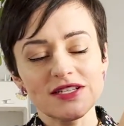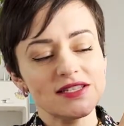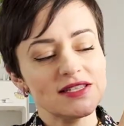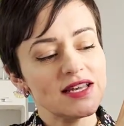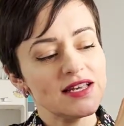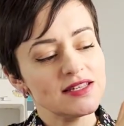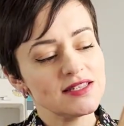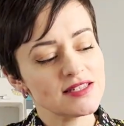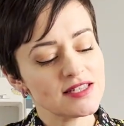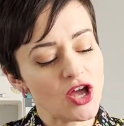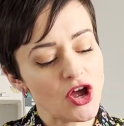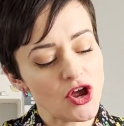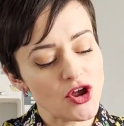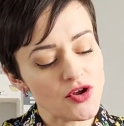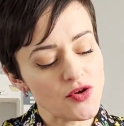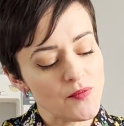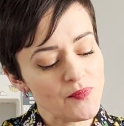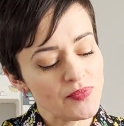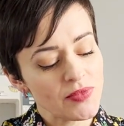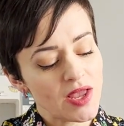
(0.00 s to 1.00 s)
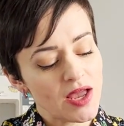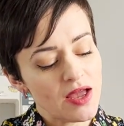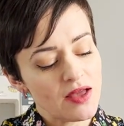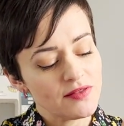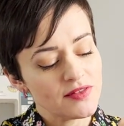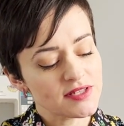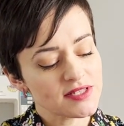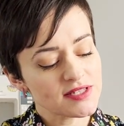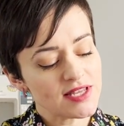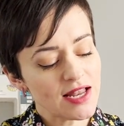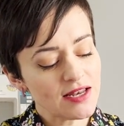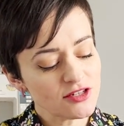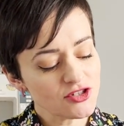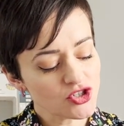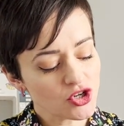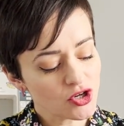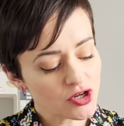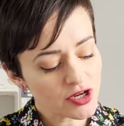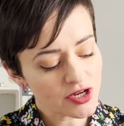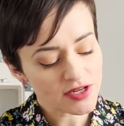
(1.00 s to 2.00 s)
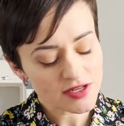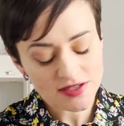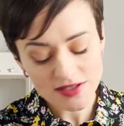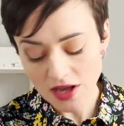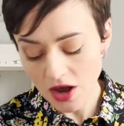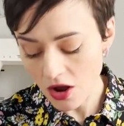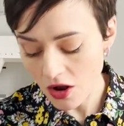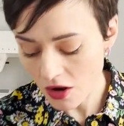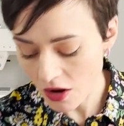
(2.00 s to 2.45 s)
So the Stella Joggers are a